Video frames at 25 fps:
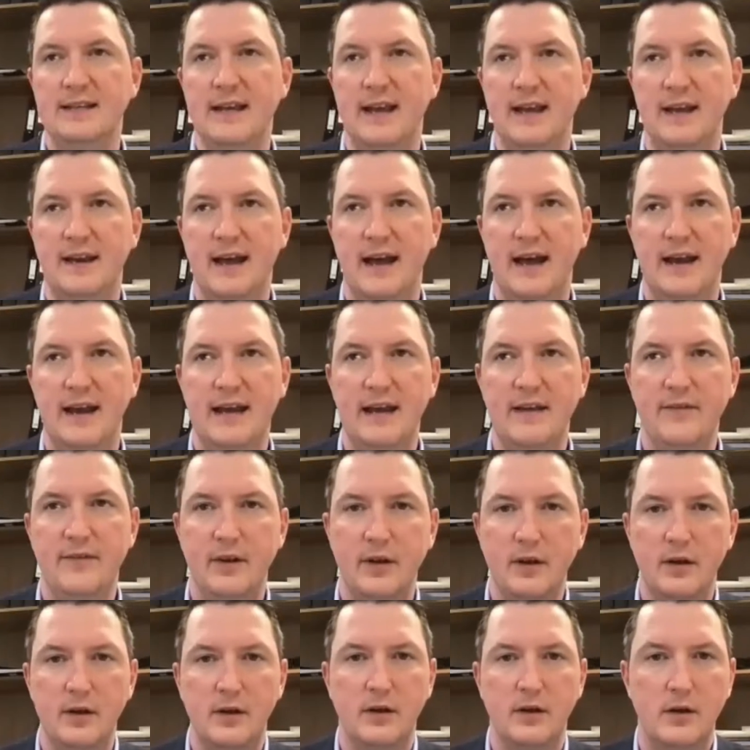and
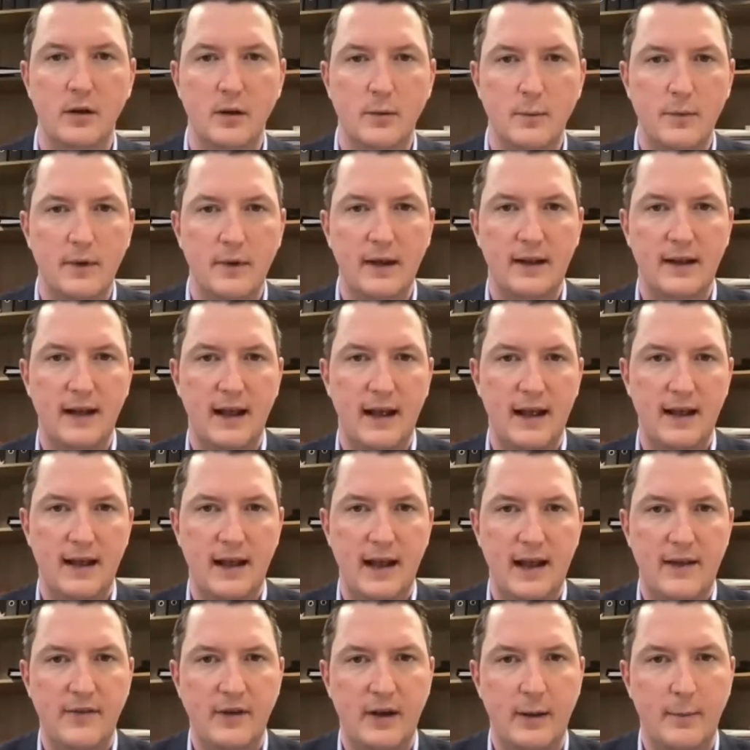even
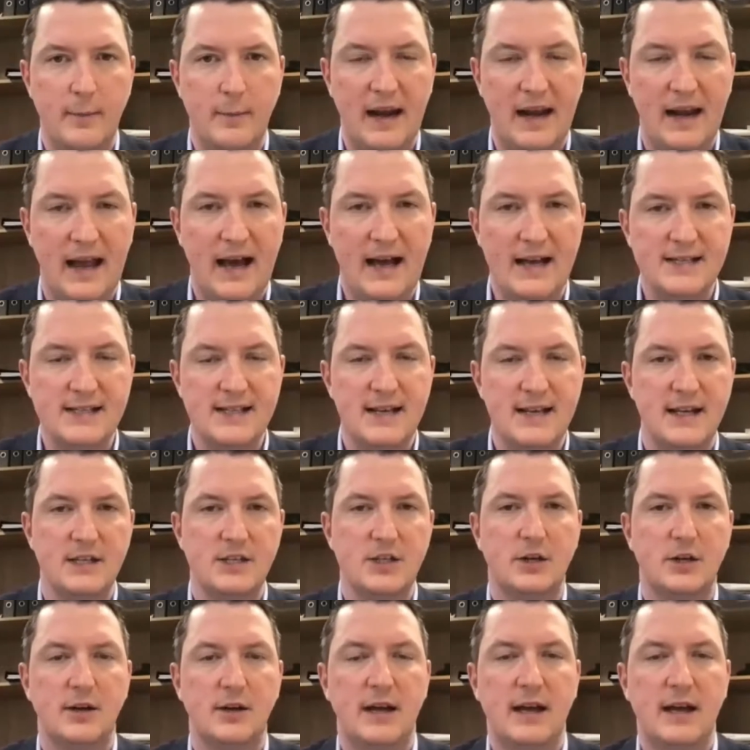in my last answer,